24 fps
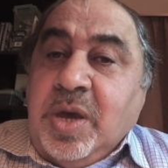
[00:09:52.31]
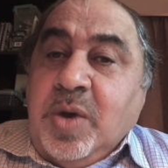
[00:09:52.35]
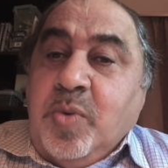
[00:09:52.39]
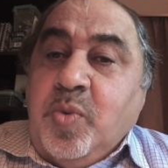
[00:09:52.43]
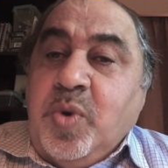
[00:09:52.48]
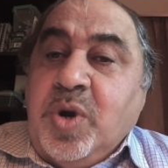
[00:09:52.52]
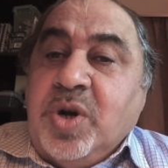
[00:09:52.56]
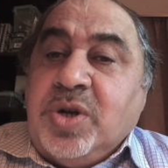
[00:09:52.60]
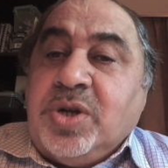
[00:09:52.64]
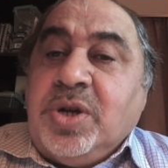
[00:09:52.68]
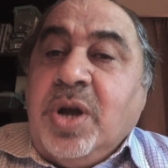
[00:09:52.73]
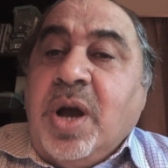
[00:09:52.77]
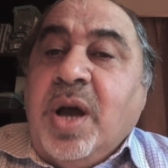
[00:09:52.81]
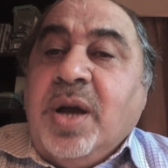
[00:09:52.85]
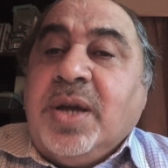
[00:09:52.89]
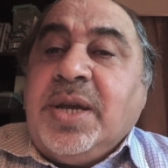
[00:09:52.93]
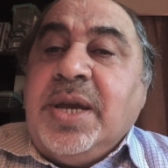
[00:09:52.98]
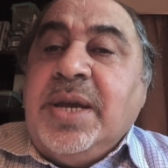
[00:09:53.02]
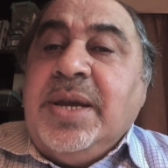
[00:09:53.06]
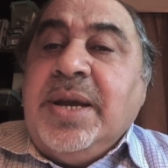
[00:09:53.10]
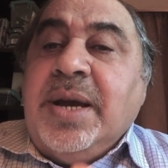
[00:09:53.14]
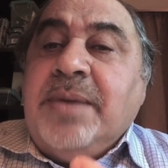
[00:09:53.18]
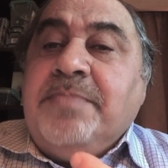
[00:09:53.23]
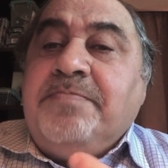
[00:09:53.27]
we are
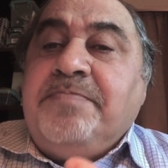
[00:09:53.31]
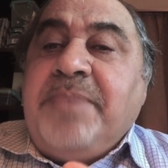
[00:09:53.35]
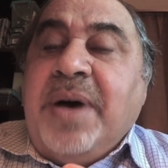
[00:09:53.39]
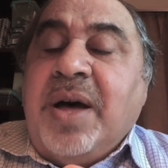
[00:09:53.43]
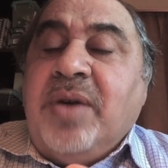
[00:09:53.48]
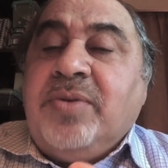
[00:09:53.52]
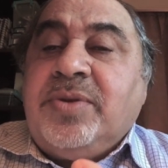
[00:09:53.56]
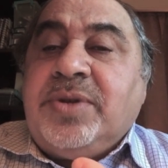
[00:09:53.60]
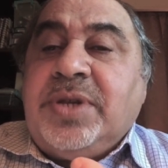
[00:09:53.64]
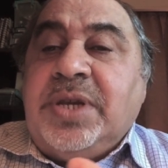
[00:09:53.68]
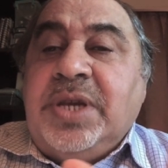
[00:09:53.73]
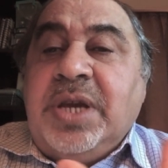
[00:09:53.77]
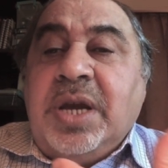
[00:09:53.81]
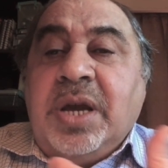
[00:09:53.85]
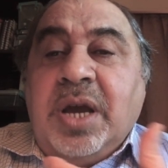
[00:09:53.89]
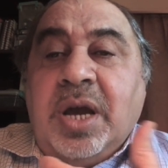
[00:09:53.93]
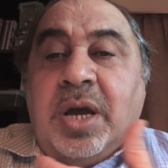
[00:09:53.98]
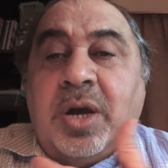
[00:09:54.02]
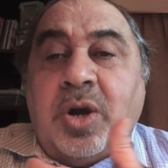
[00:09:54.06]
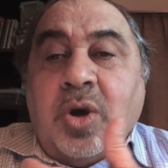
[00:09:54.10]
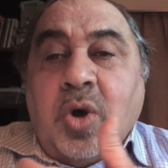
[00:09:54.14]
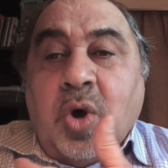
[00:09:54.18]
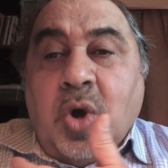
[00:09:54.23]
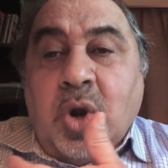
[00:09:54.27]
talking about the
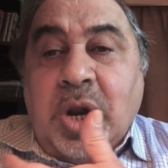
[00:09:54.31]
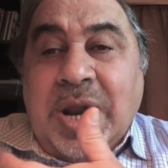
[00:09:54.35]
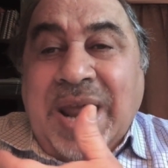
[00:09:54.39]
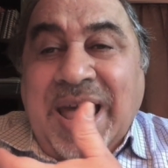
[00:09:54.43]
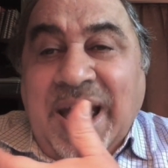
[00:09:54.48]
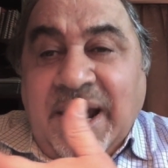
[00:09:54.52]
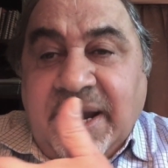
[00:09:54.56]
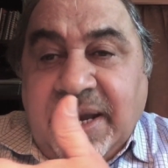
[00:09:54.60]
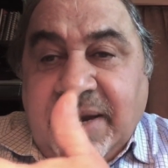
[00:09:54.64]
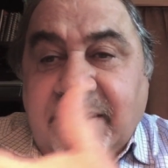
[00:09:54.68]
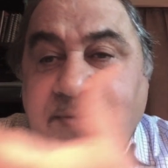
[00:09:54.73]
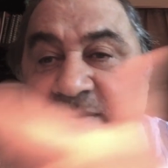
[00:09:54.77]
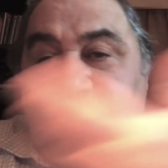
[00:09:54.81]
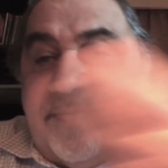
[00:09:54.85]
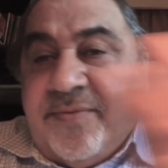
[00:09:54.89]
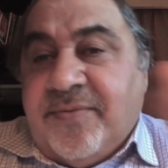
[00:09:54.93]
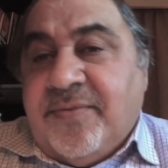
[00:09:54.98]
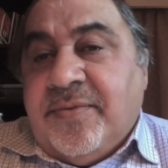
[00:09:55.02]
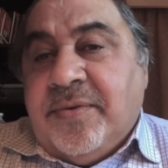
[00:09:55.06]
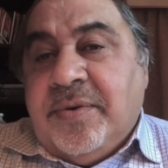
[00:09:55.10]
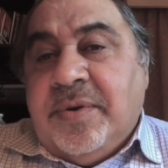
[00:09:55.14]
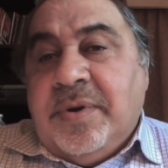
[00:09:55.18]
collective